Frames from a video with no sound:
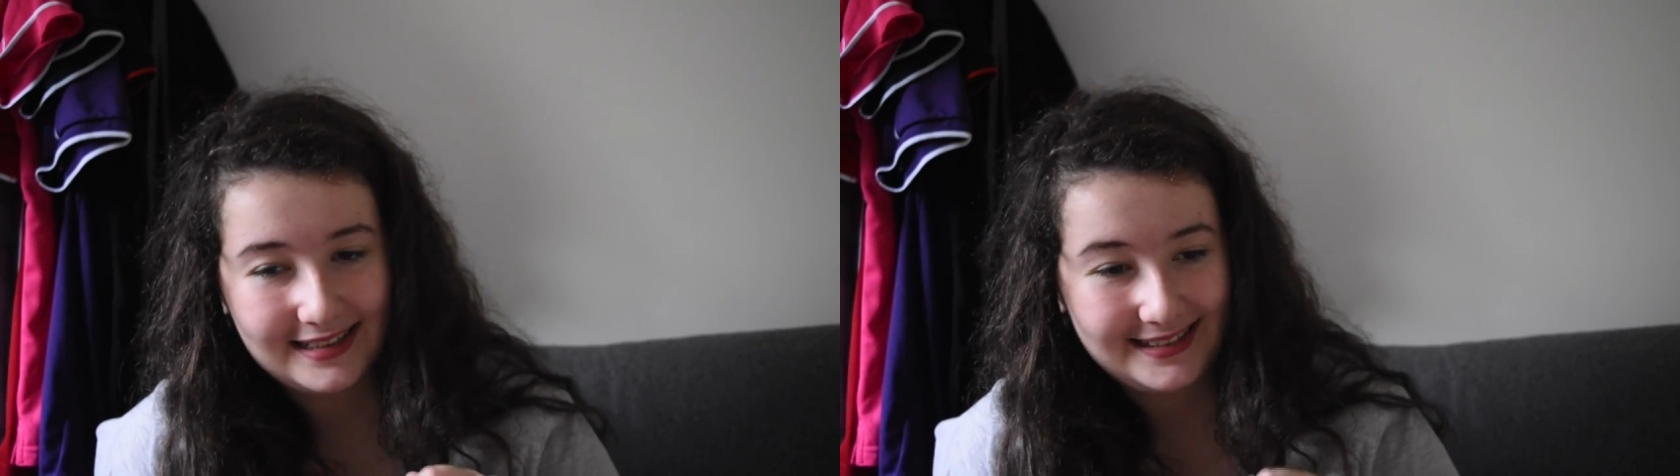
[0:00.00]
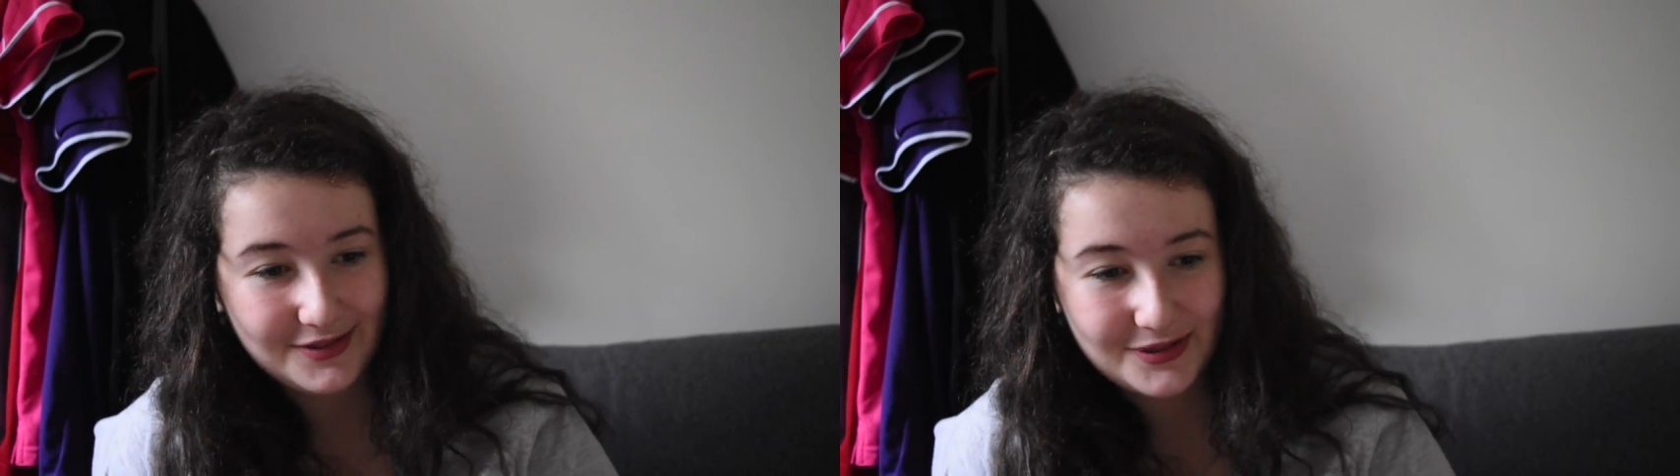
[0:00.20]

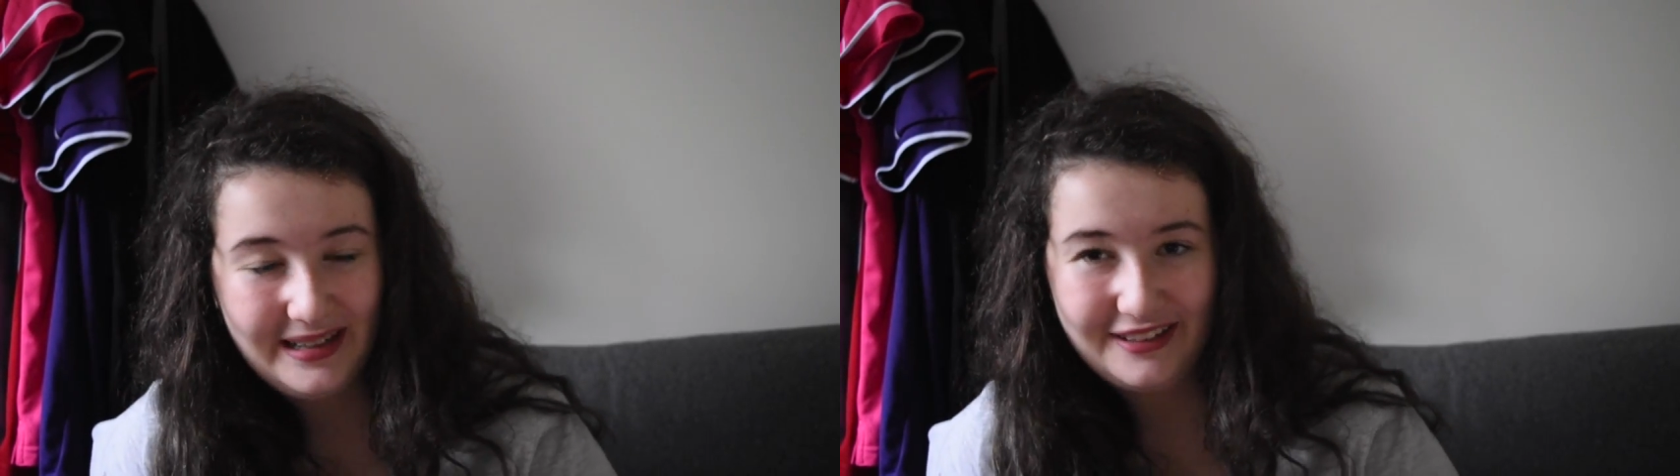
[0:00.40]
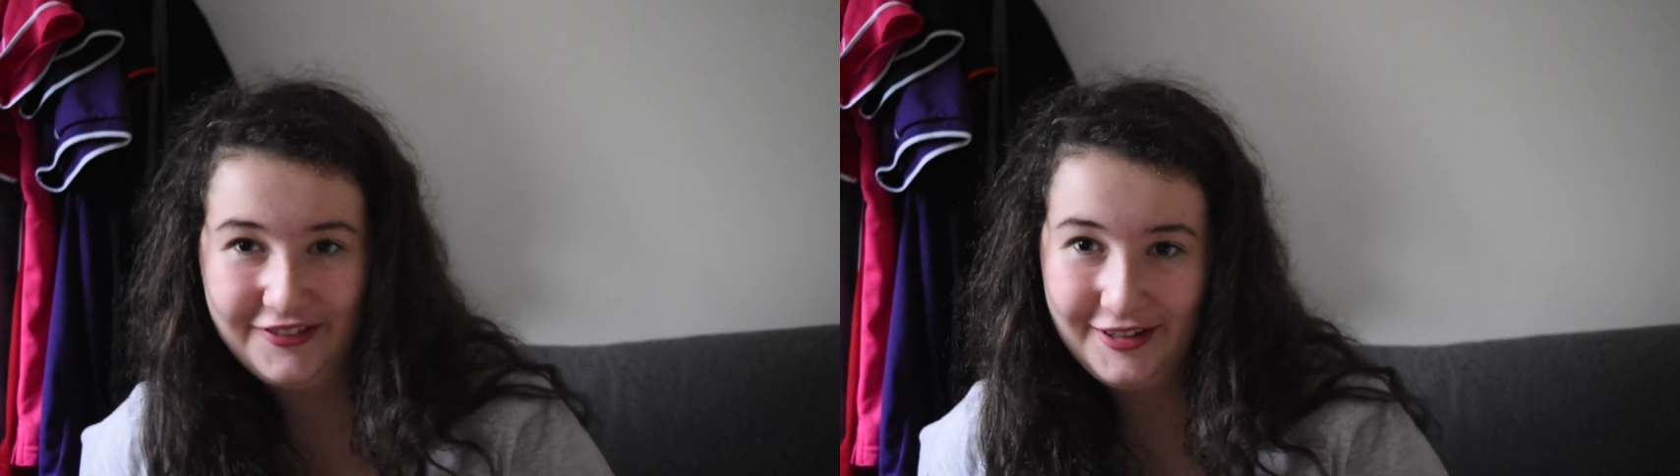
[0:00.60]
like there was
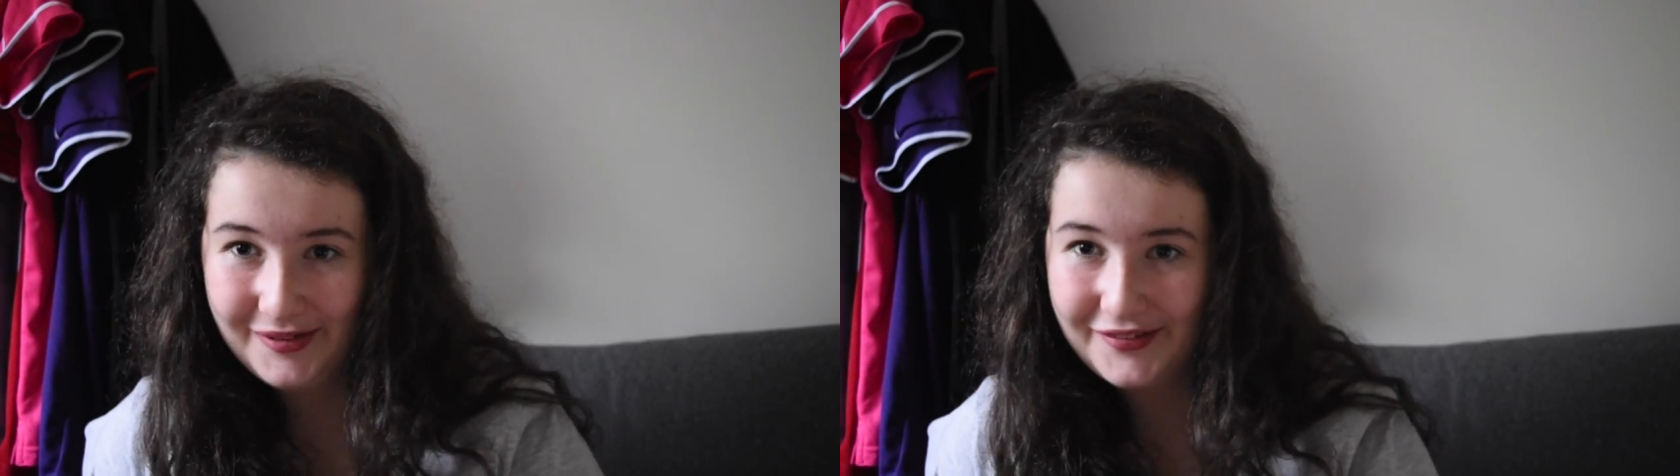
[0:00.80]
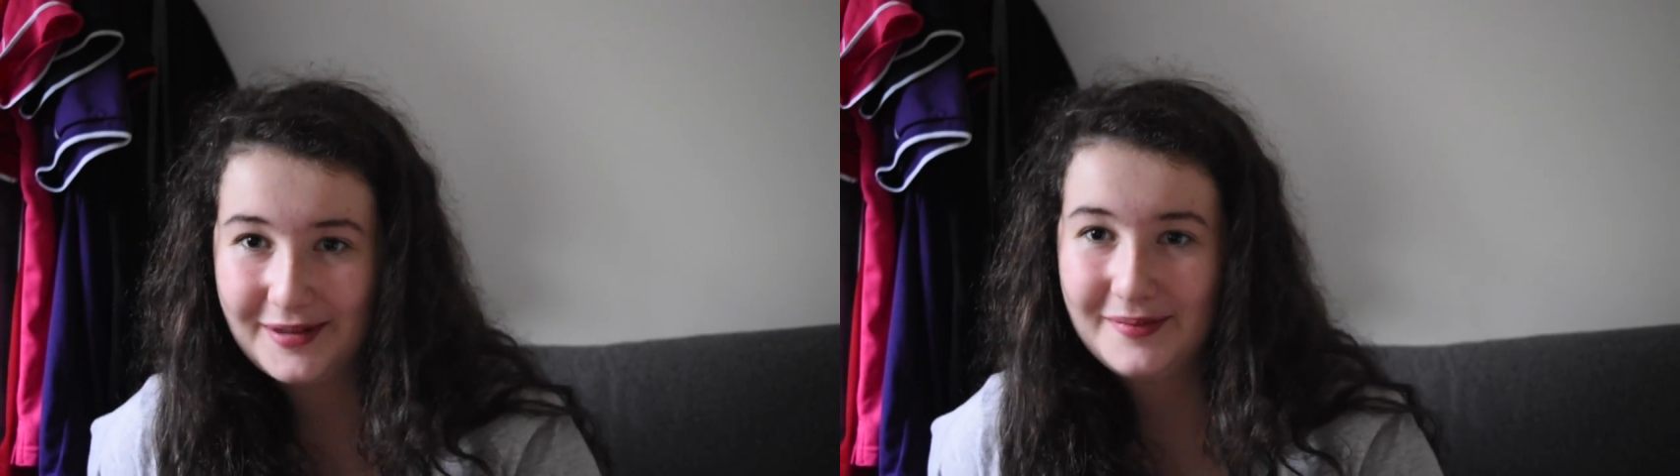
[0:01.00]
quite a
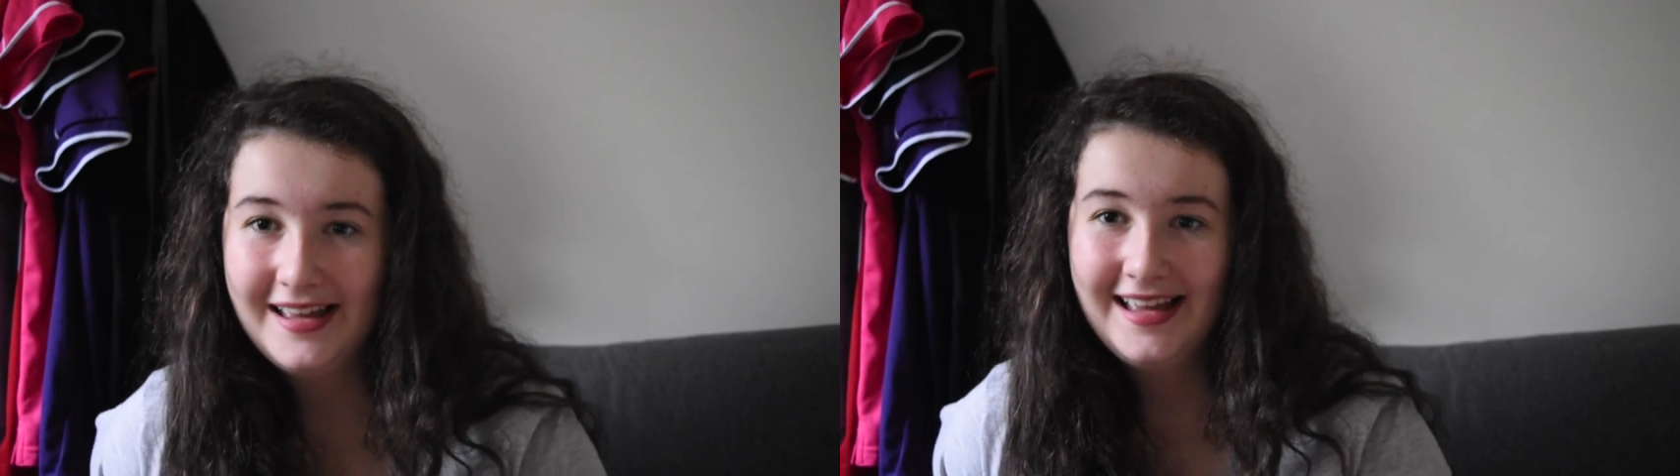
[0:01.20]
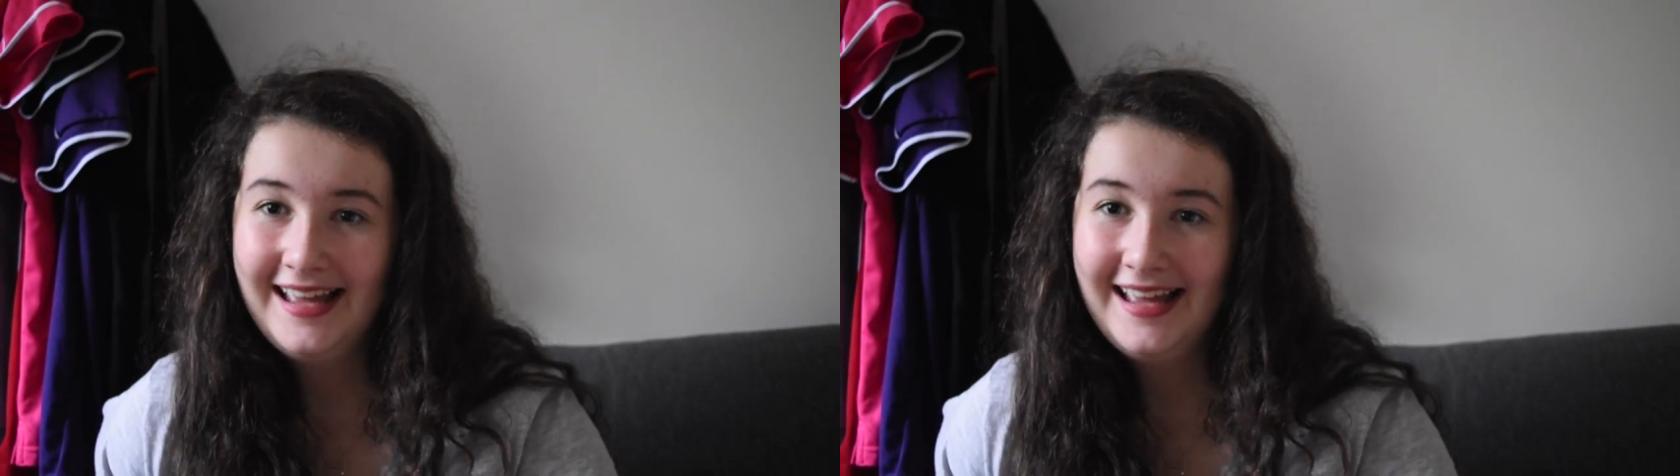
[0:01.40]
few of them.